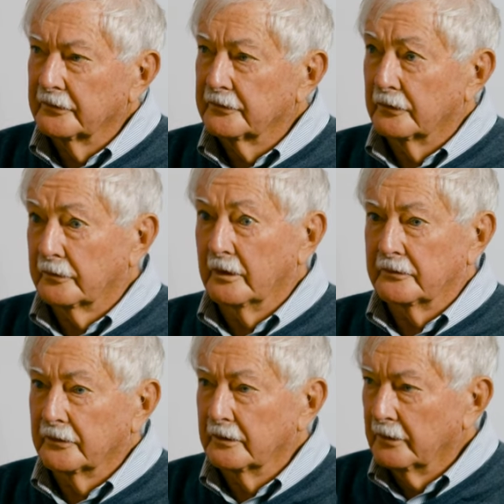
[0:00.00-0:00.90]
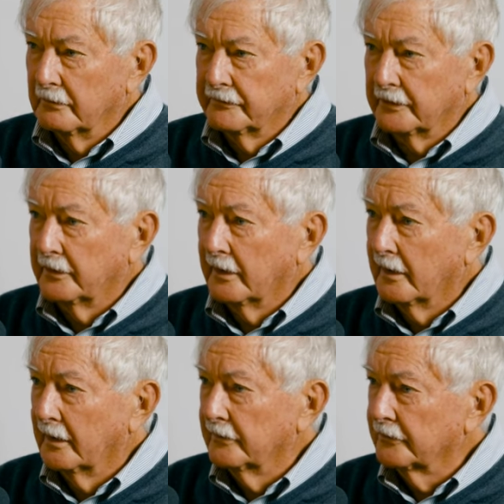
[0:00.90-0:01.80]
It's got lots of little
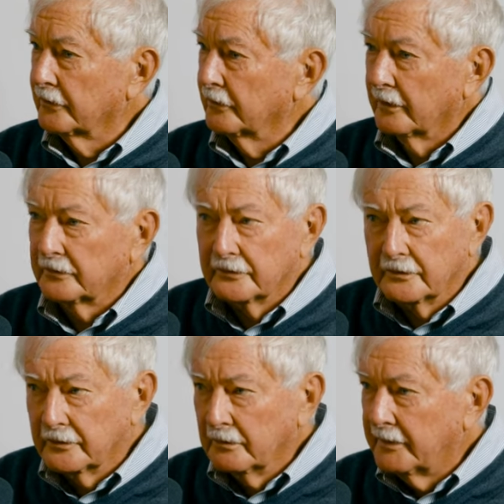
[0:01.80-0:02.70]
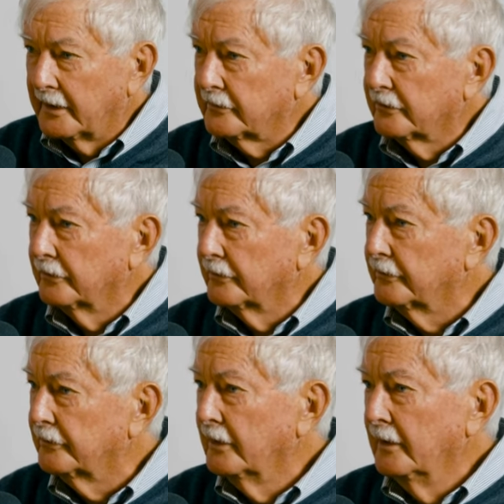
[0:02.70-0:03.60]
vineyards, it's got lots of little
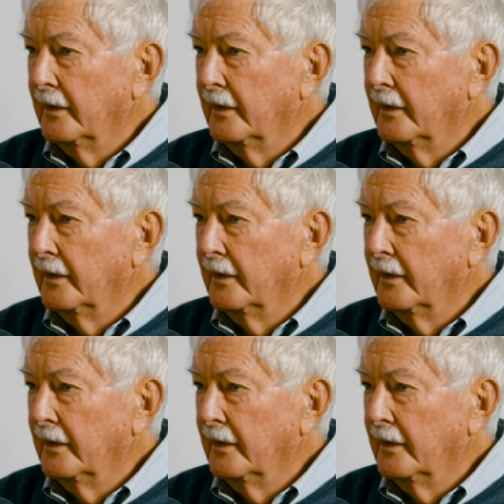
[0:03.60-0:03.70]
batches,